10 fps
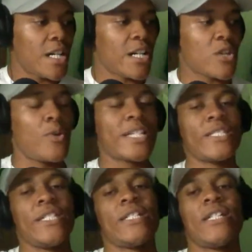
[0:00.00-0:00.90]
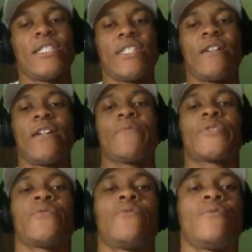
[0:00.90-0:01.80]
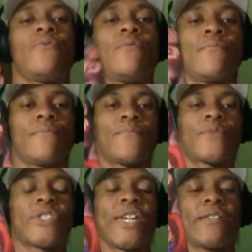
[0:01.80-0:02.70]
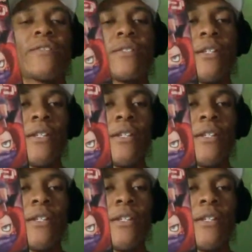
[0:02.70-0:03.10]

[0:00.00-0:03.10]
quickly, they're able to set the